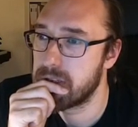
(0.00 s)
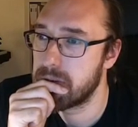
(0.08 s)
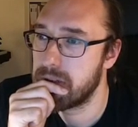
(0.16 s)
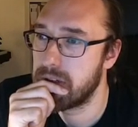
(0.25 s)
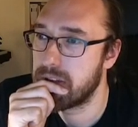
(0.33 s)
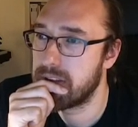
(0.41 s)

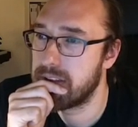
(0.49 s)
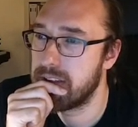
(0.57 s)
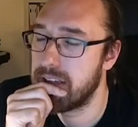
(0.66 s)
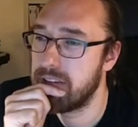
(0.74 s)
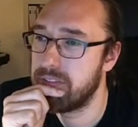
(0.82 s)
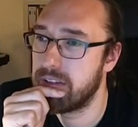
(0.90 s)
So we got
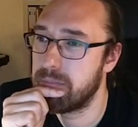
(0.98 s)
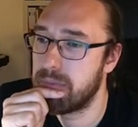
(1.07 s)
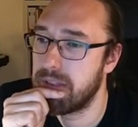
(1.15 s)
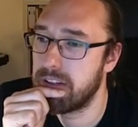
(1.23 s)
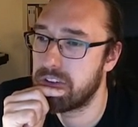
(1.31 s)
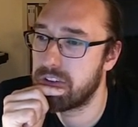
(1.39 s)
the
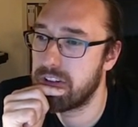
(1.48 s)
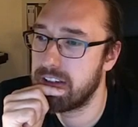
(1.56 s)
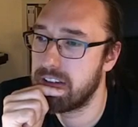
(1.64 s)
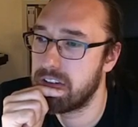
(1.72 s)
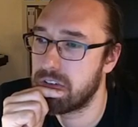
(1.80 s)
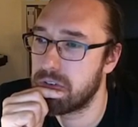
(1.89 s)
event player
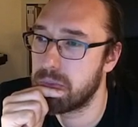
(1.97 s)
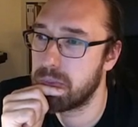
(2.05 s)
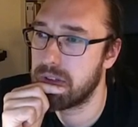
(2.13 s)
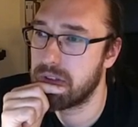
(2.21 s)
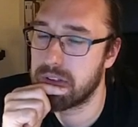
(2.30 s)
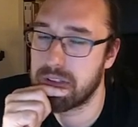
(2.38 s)
change,
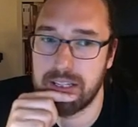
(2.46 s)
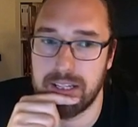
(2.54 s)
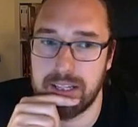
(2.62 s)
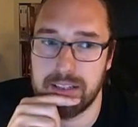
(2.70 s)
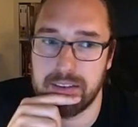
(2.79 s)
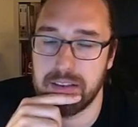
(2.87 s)
we got
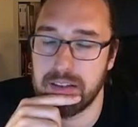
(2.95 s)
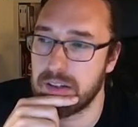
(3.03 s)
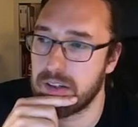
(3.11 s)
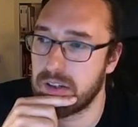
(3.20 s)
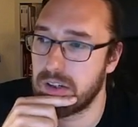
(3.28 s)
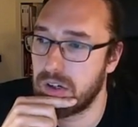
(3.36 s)
like the
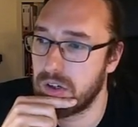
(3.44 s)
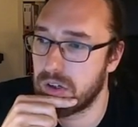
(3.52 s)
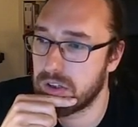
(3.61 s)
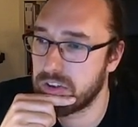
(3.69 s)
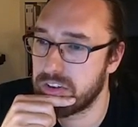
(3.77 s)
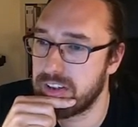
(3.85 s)

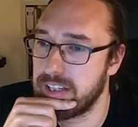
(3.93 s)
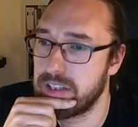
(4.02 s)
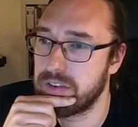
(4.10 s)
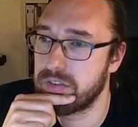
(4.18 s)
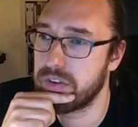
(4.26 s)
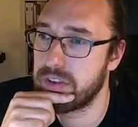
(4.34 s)
clock
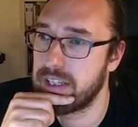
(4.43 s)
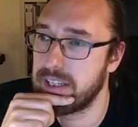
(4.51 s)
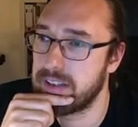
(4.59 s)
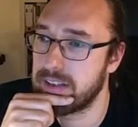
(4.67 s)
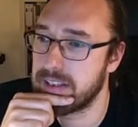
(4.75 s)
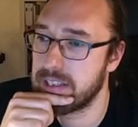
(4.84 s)
change for
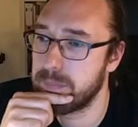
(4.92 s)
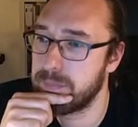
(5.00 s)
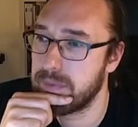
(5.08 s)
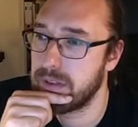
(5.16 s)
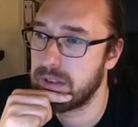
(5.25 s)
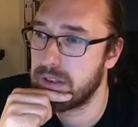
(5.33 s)

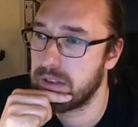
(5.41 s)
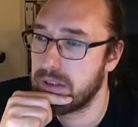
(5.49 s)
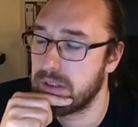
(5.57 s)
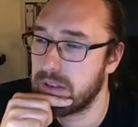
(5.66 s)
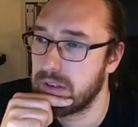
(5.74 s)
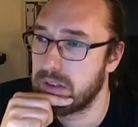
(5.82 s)
datetime.
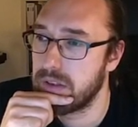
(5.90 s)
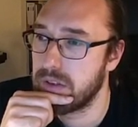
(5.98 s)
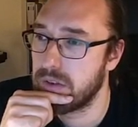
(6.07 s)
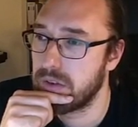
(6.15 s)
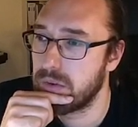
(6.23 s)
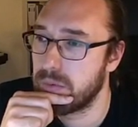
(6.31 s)

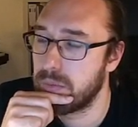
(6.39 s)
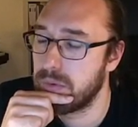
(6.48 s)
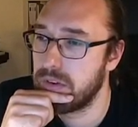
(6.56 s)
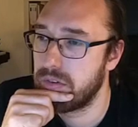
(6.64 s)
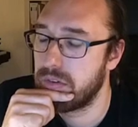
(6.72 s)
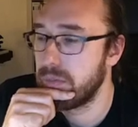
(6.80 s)

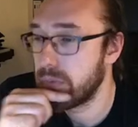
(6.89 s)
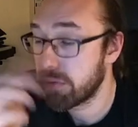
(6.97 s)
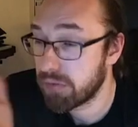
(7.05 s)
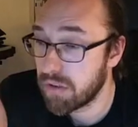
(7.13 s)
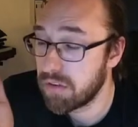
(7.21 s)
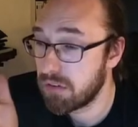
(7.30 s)
We
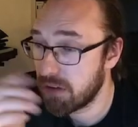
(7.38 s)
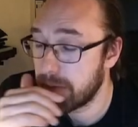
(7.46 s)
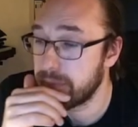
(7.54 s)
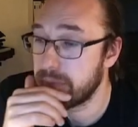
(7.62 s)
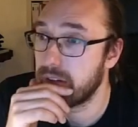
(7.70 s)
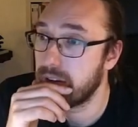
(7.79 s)
removed an
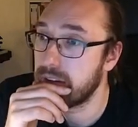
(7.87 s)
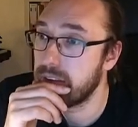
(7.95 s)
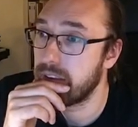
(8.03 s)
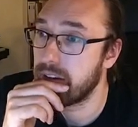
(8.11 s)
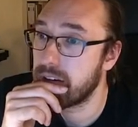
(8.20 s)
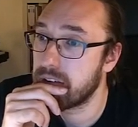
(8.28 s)
empty
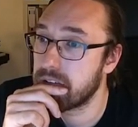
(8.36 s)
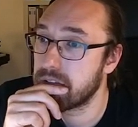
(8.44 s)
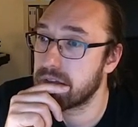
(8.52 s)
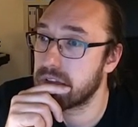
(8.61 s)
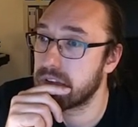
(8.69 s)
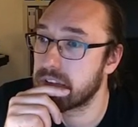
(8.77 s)
line there
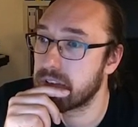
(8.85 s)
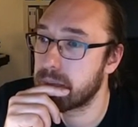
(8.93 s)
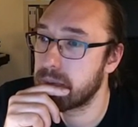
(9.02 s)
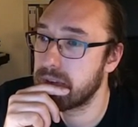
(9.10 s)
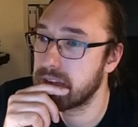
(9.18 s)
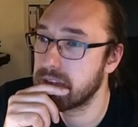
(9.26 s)
for
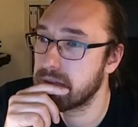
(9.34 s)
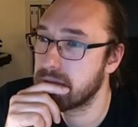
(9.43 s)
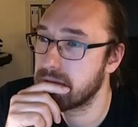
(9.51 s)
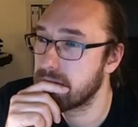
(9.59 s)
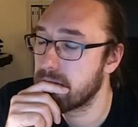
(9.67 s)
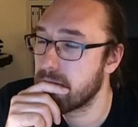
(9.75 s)
some reason,